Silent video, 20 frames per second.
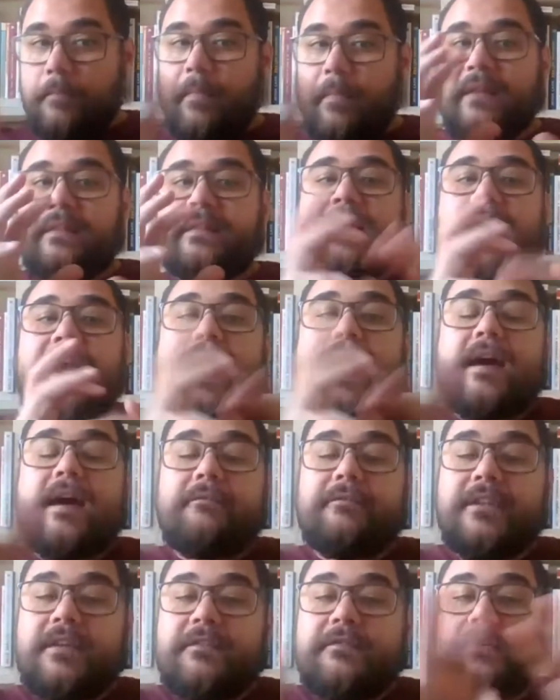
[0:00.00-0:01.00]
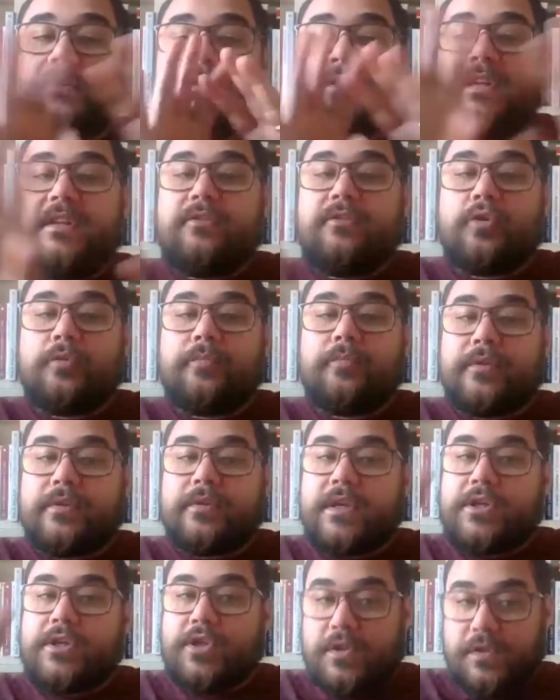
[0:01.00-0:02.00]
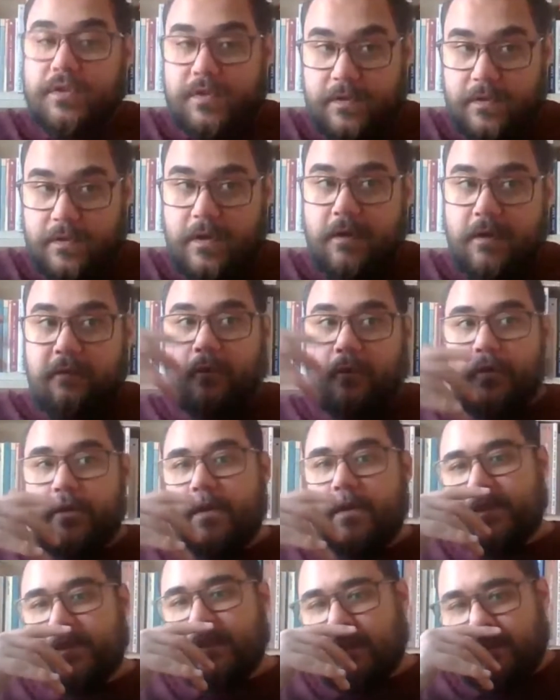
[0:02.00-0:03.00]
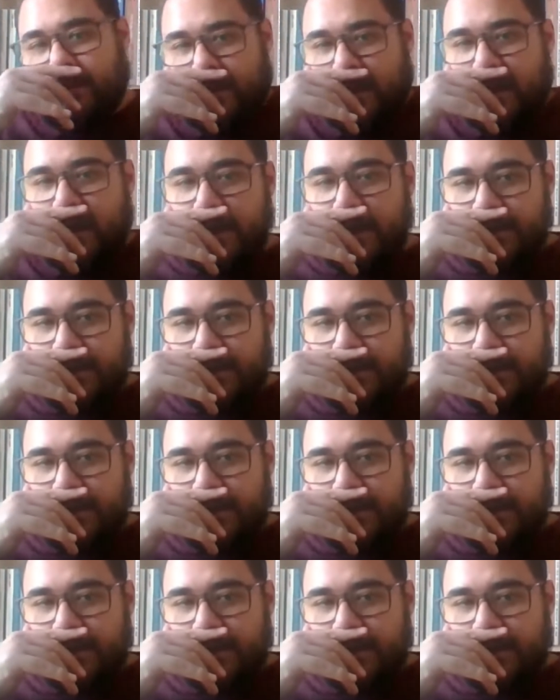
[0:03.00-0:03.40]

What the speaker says: but they have different interpretations for themselves.